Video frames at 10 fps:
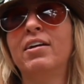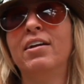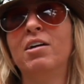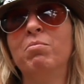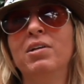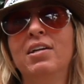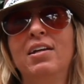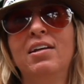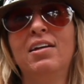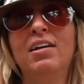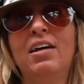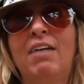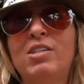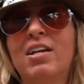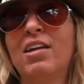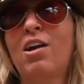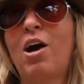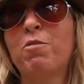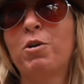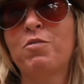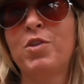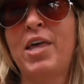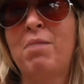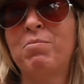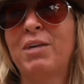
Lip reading: and I've done a lot of artwork for them.